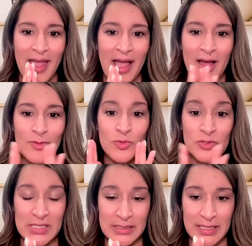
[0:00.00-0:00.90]
and
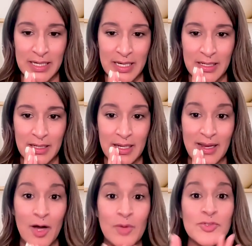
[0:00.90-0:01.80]
rhodolia can
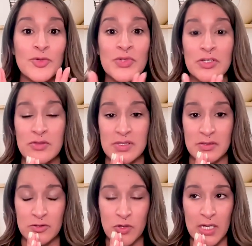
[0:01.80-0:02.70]
help to reduce
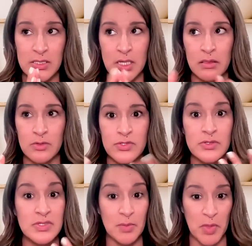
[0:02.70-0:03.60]
stress, and those are
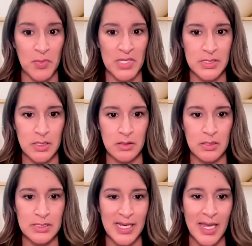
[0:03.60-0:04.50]
supplements that you
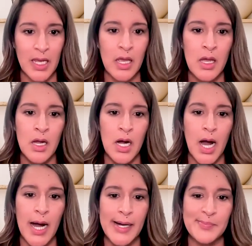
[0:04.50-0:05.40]
can take.
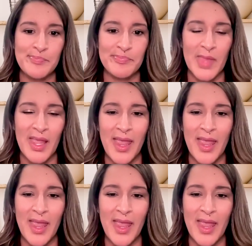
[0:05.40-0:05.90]
And